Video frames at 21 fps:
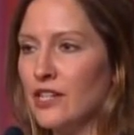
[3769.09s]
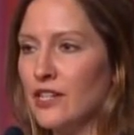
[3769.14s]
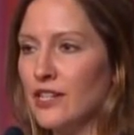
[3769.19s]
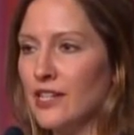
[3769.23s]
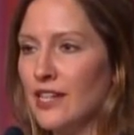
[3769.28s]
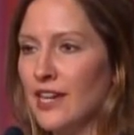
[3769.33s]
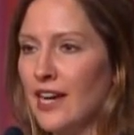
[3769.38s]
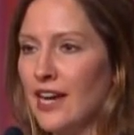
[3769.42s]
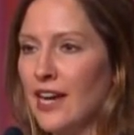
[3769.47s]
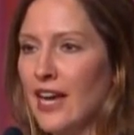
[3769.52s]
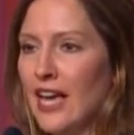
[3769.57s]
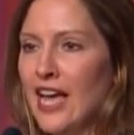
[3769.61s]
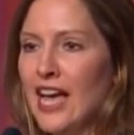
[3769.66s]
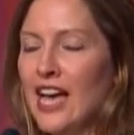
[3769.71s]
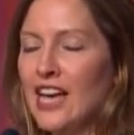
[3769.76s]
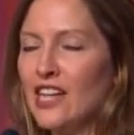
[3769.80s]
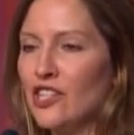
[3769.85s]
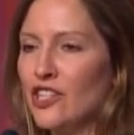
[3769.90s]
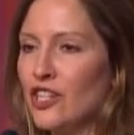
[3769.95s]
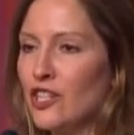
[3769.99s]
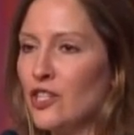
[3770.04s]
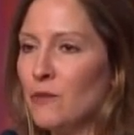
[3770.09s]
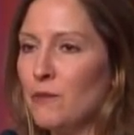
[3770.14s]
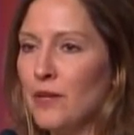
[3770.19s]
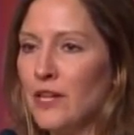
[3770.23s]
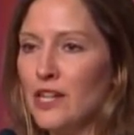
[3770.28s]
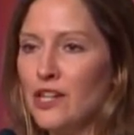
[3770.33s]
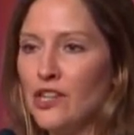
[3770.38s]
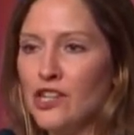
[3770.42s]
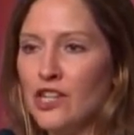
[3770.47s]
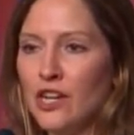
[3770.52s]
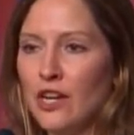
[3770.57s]
today has just been
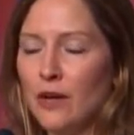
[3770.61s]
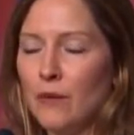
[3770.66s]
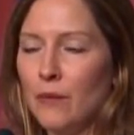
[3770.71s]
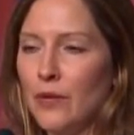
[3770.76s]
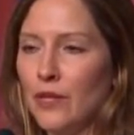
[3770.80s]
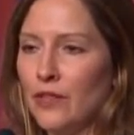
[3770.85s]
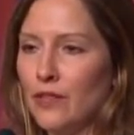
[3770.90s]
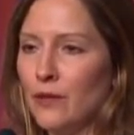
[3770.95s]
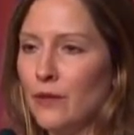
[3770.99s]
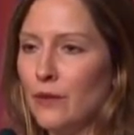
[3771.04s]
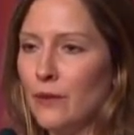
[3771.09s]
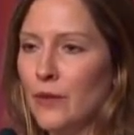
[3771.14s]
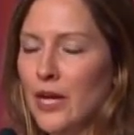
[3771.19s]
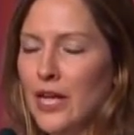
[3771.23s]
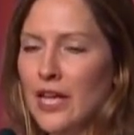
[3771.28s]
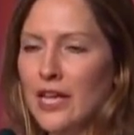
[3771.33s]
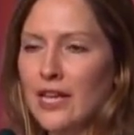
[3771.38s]
to share with you